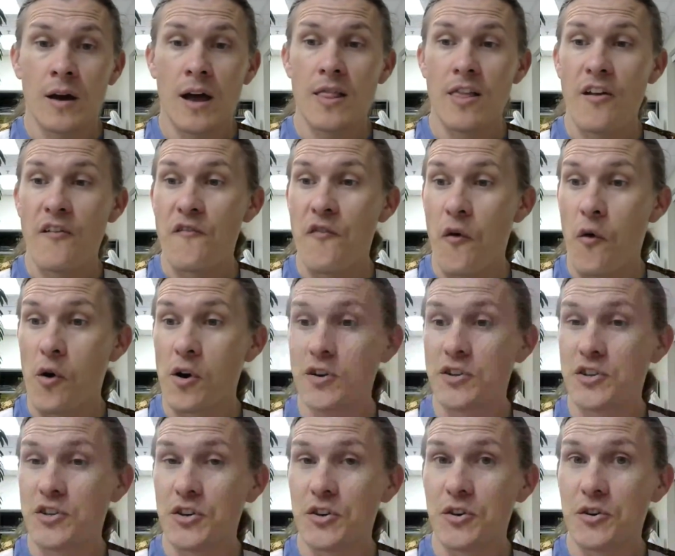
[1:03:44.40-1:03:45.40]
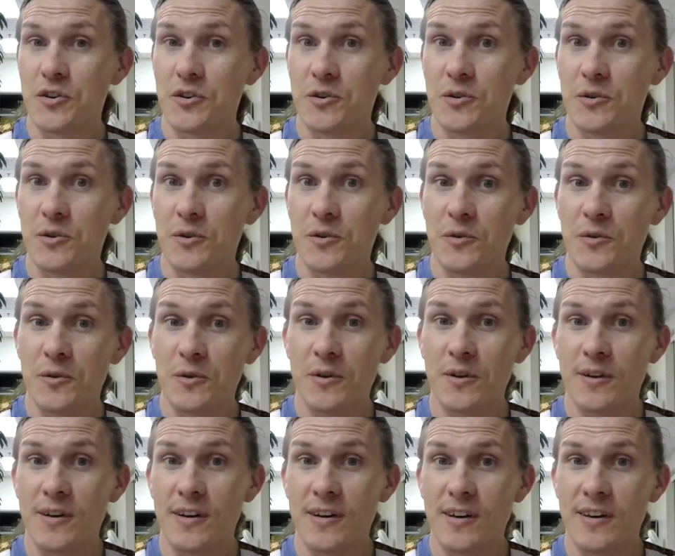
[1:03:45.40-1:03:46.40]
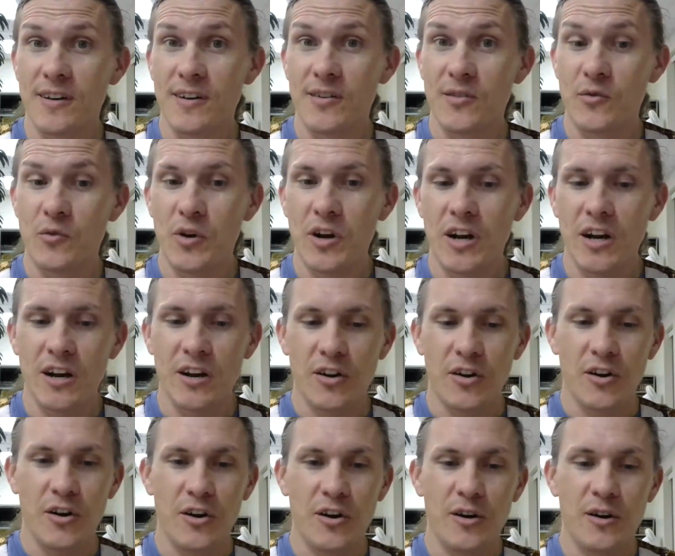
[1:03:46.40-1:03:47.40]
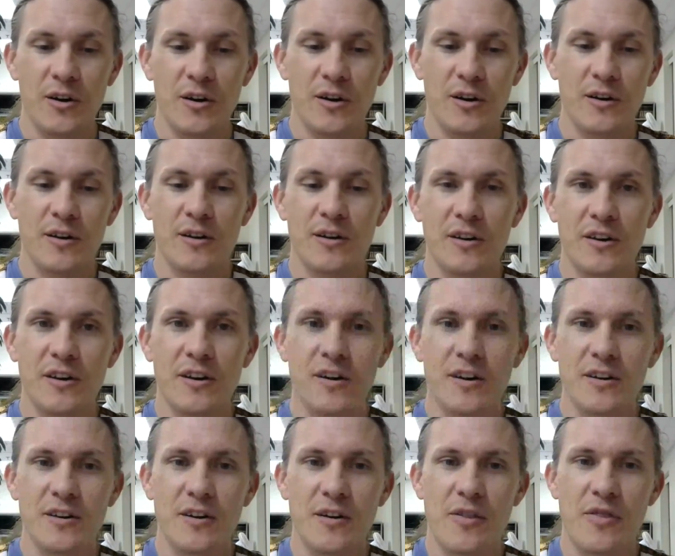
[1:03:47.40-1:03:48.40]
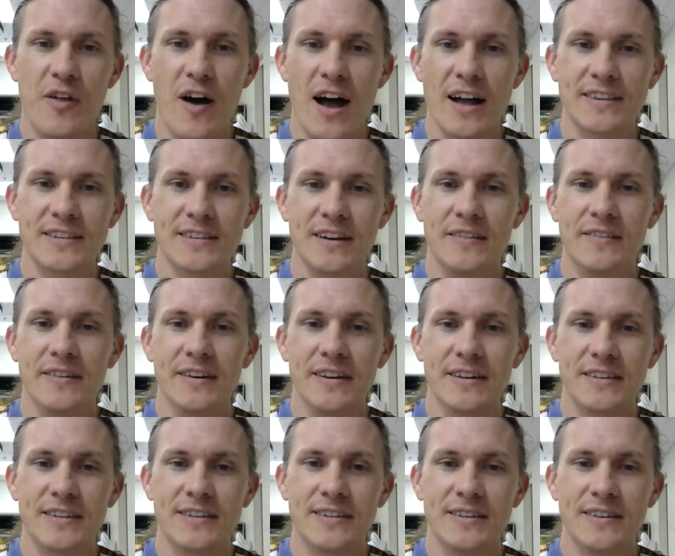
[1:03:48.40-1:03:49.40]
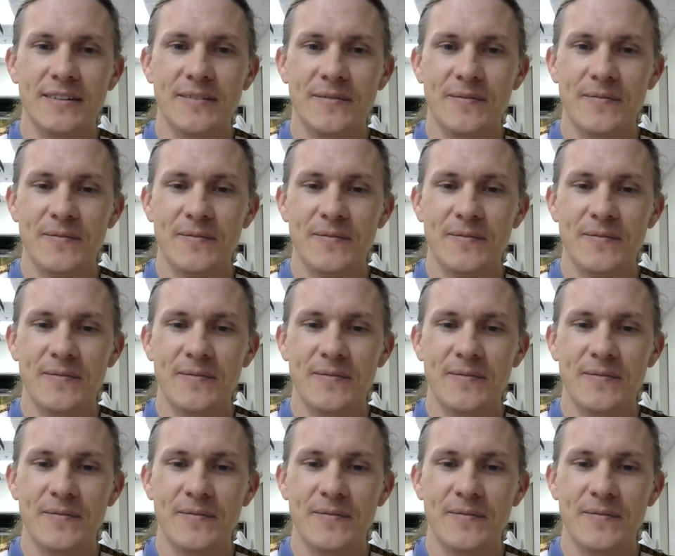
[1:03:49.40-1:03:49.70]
I look forward to reading your thoughts on this.